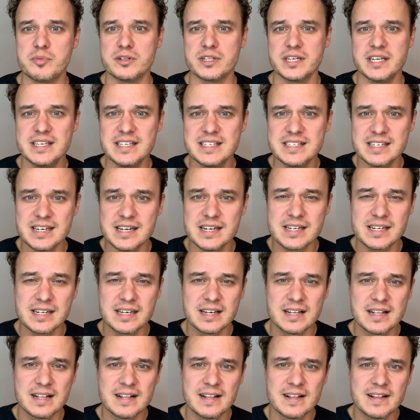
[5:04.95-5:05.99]
He said
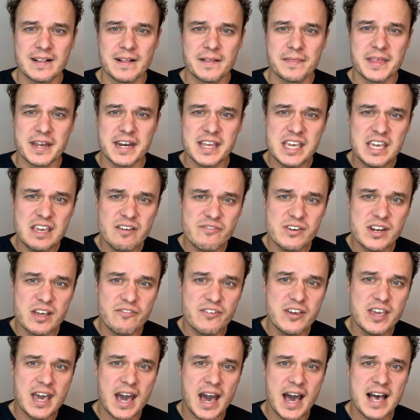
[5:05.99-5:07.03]
that even if
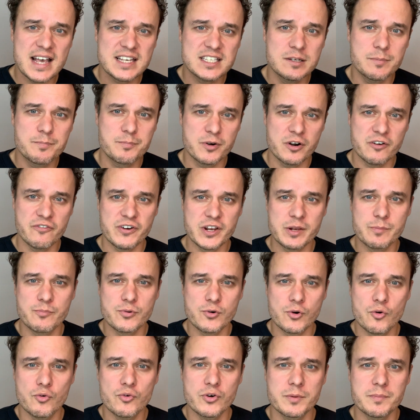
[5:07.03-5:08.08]
he has the perfect
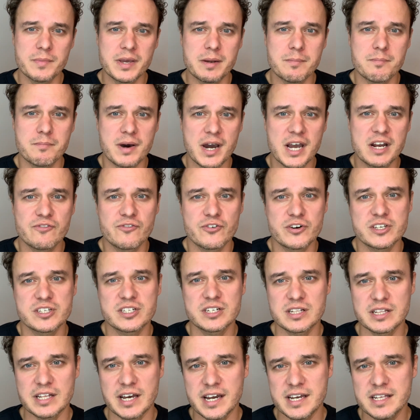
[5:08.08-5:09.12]
program in mind for his
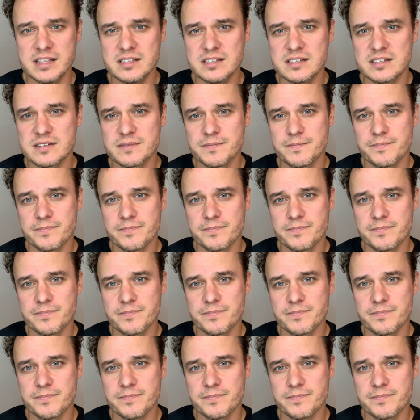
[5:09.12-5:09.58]
clients,